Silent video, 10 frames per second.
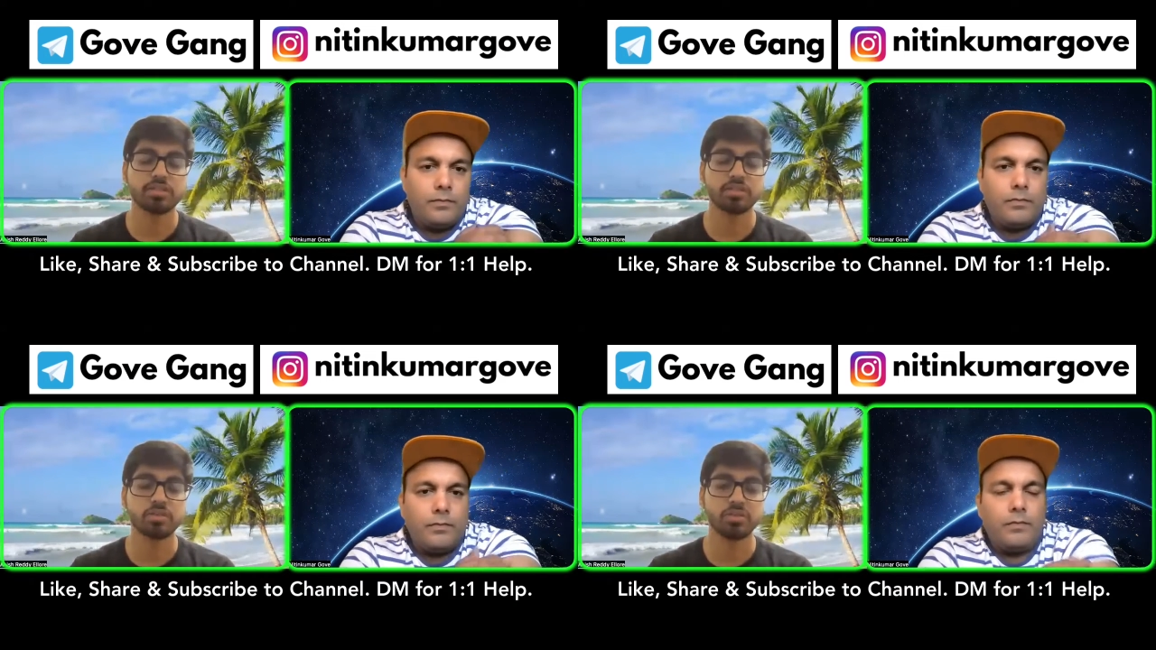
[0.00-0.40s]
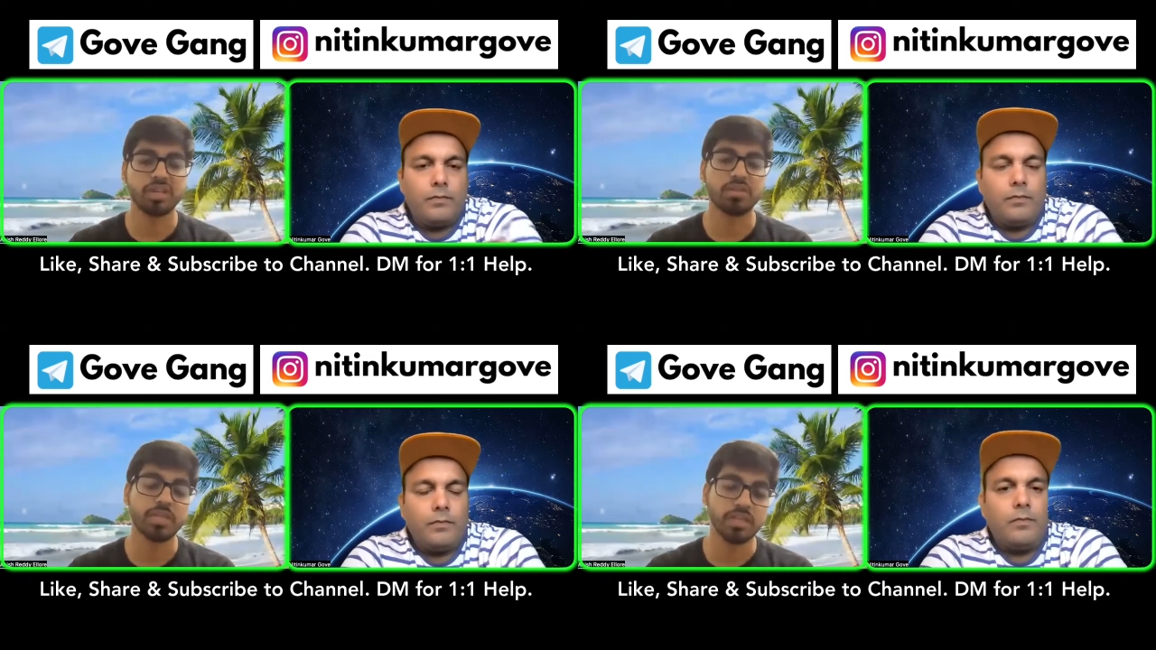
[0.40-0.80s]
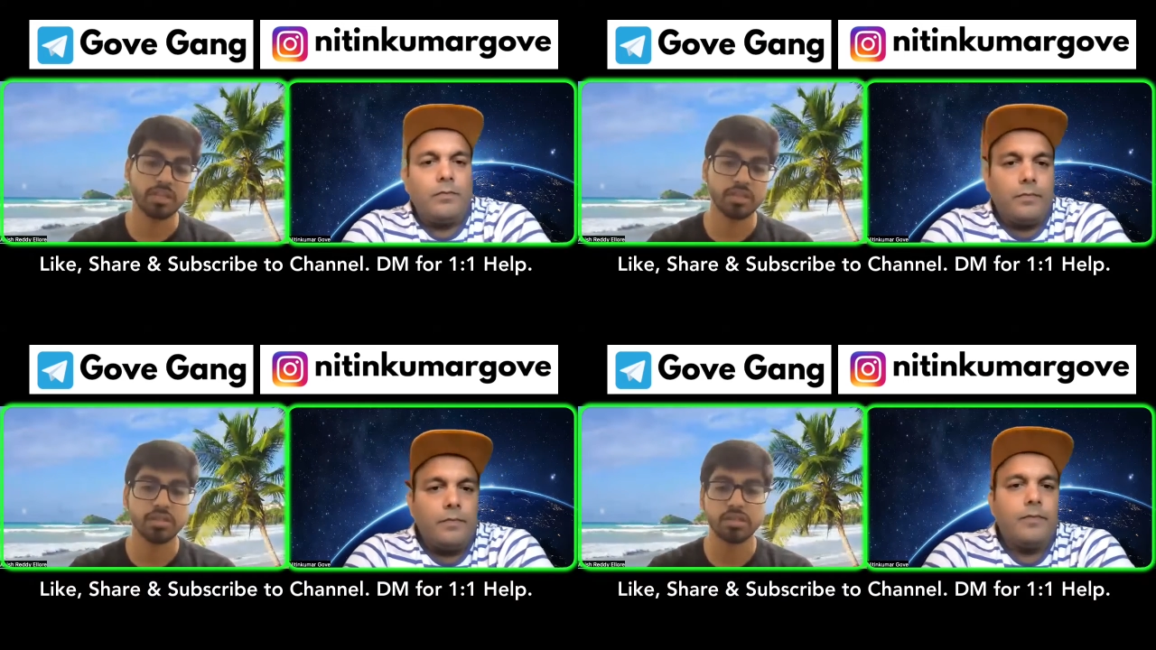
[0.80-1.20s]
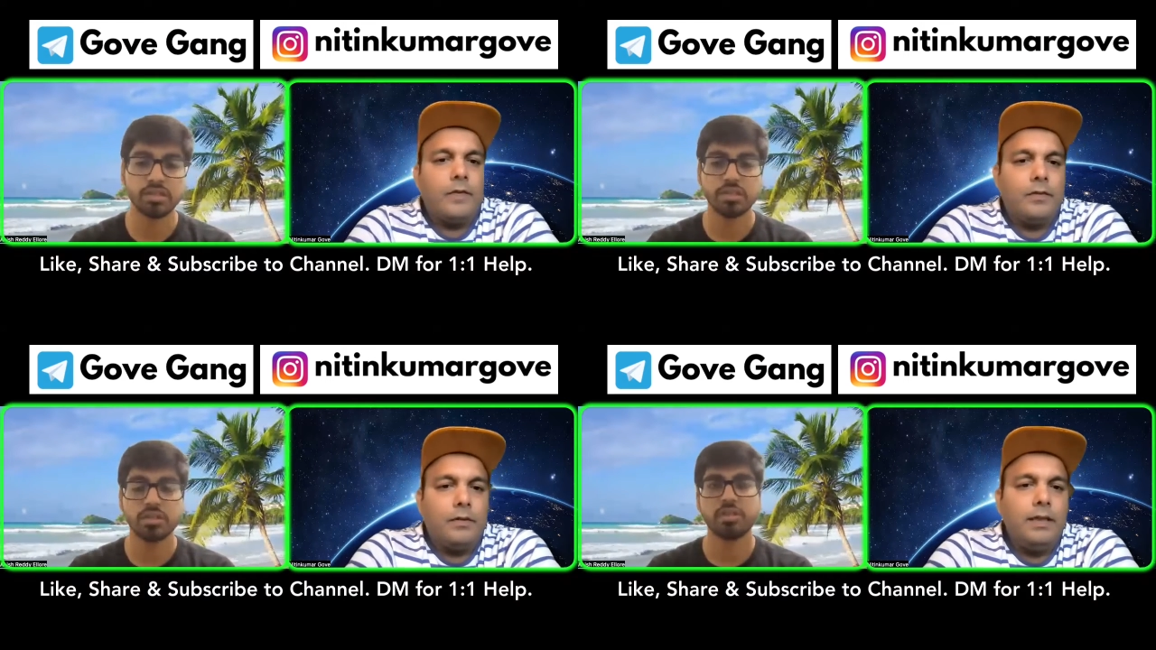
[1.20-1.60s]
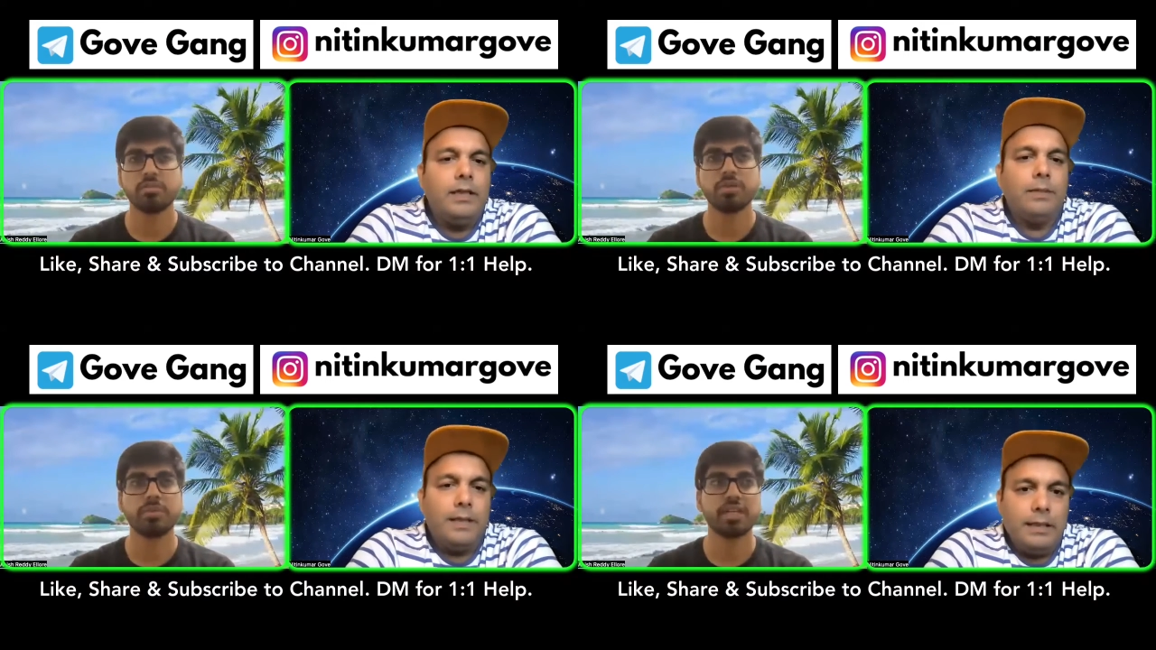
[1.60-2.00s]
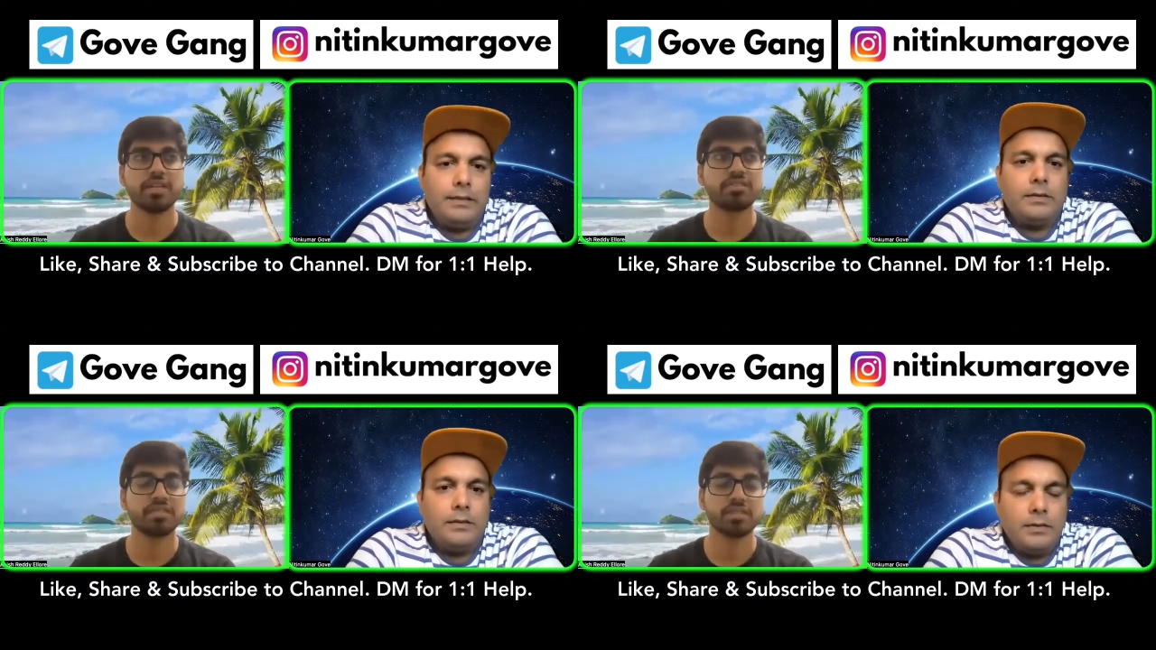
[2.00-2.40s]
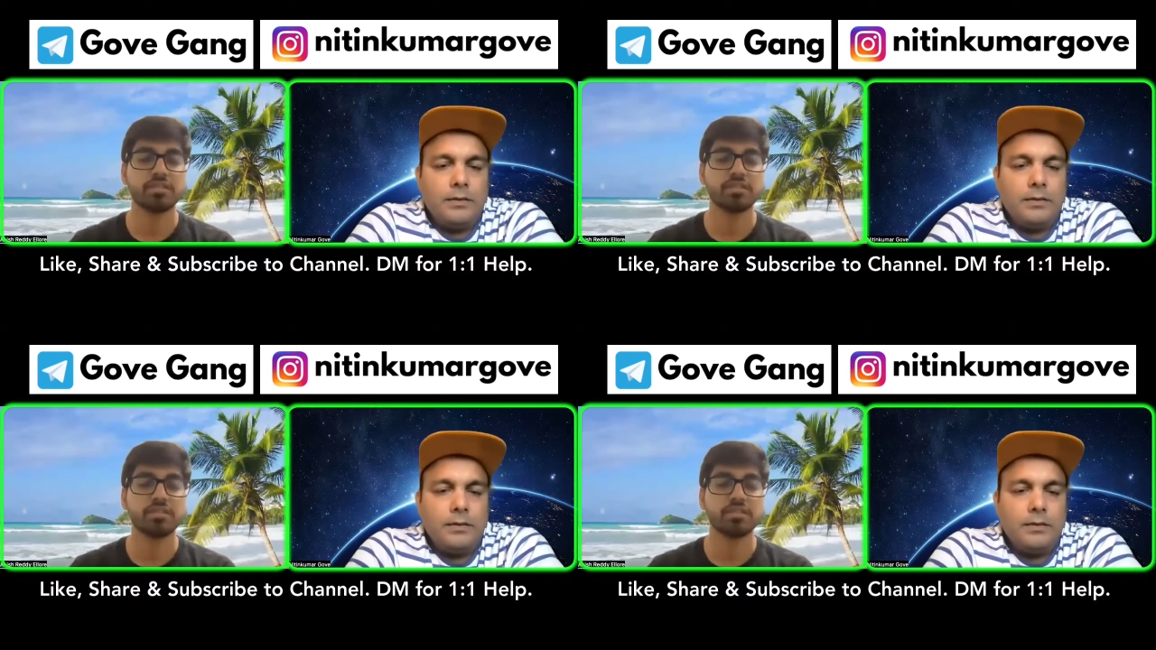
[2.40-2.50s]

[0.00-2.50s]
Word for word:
Speaker 1: So it'll be Little bit less.